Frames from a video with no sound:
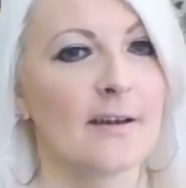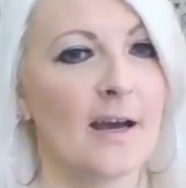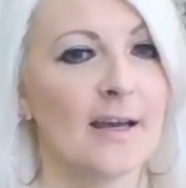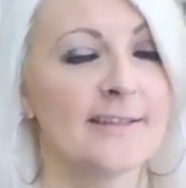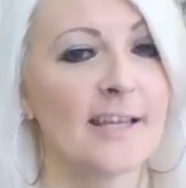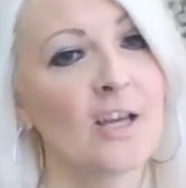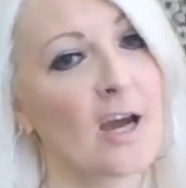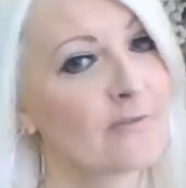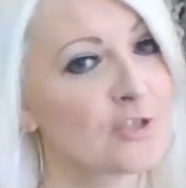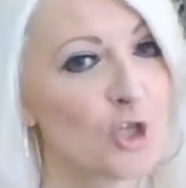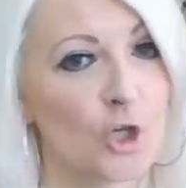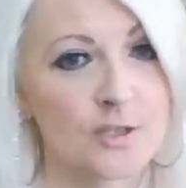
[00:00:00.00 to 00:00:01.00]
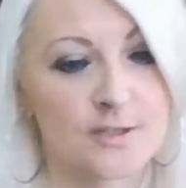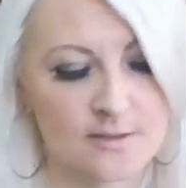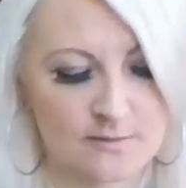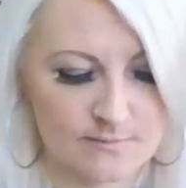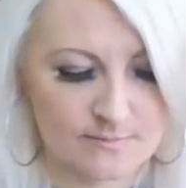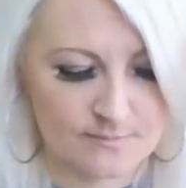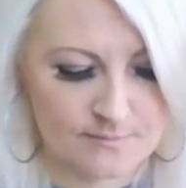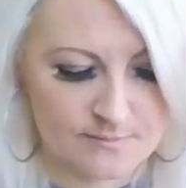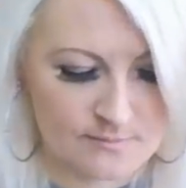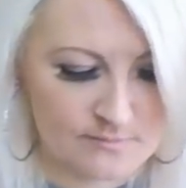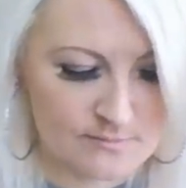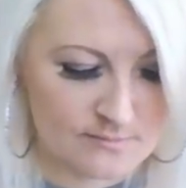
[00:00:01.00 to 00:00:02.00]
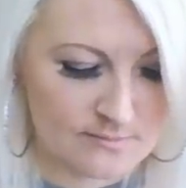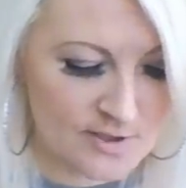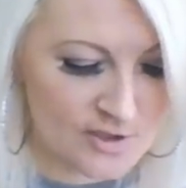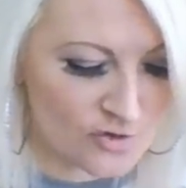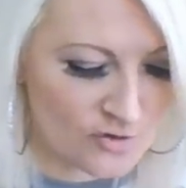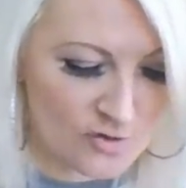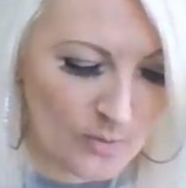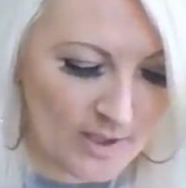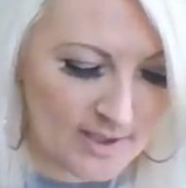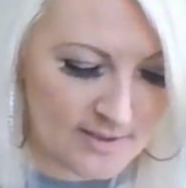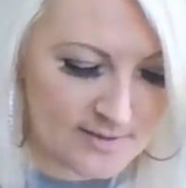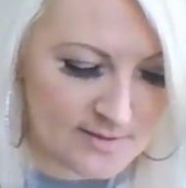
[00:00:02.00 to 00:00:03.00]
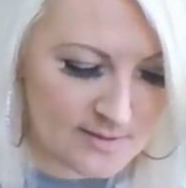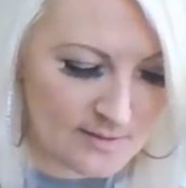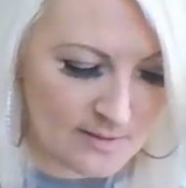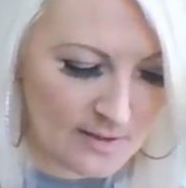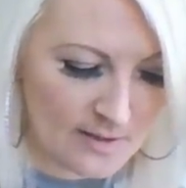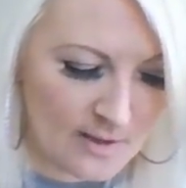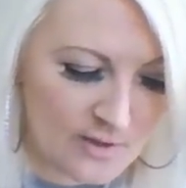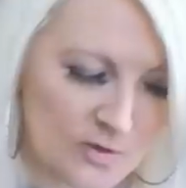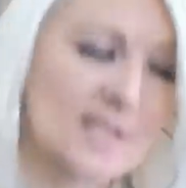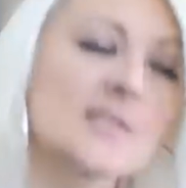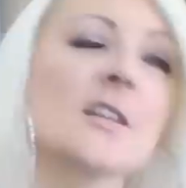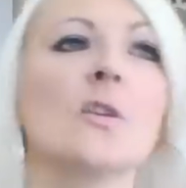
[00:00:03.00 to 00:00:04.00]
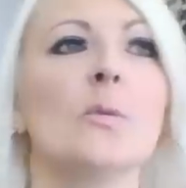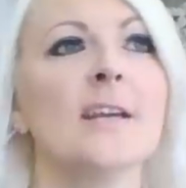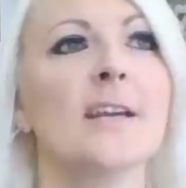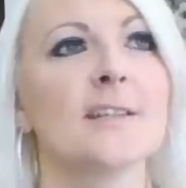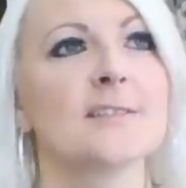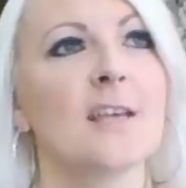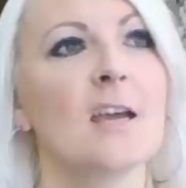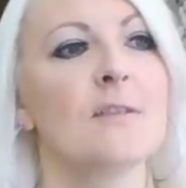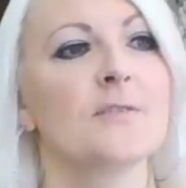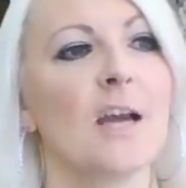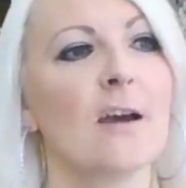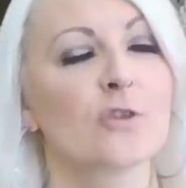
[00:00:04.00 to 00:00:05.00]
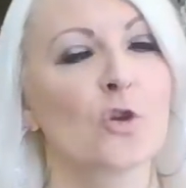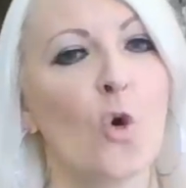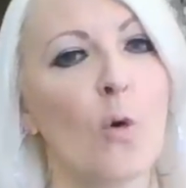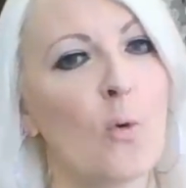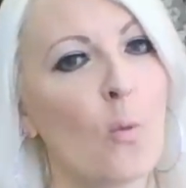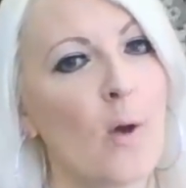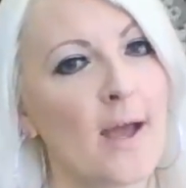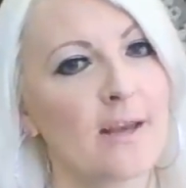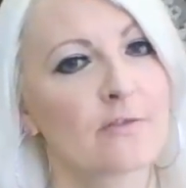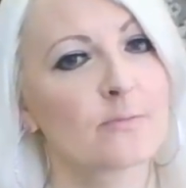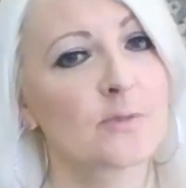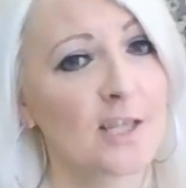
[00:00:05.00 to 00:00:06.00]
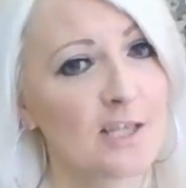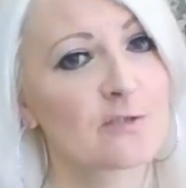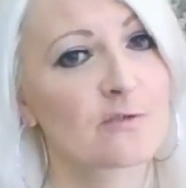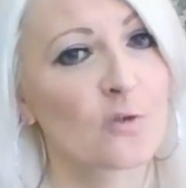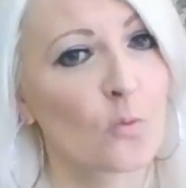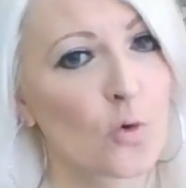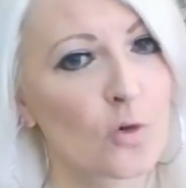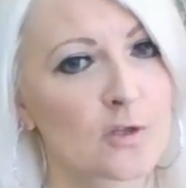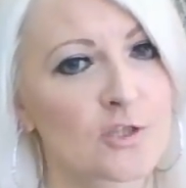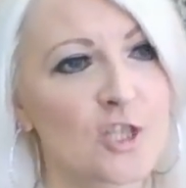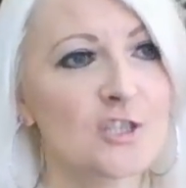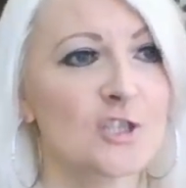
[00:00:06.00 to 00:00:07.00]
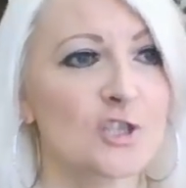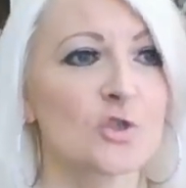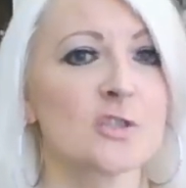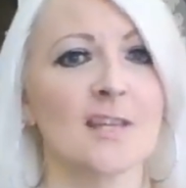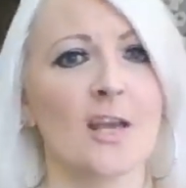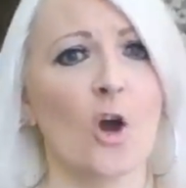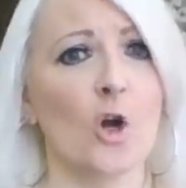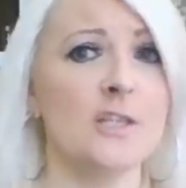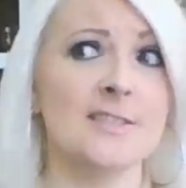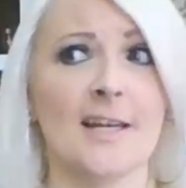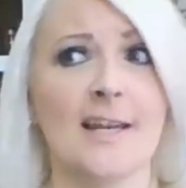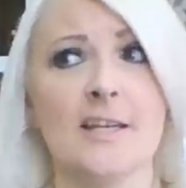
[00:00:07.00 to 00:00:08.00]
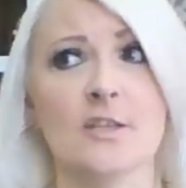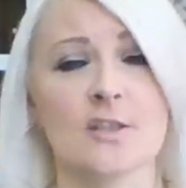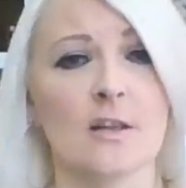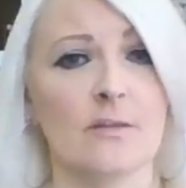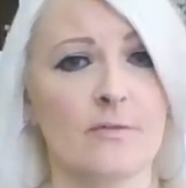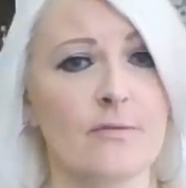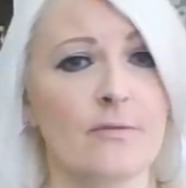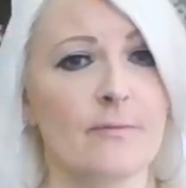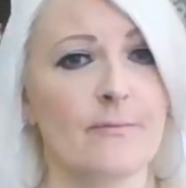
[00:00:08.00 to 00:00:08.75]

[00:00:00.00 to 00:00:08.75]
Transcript: And then you have a choice. It's just the way it is. So that's like when you get saved, you have to come away from things of the world. Jesus doesn't say isolate yourself.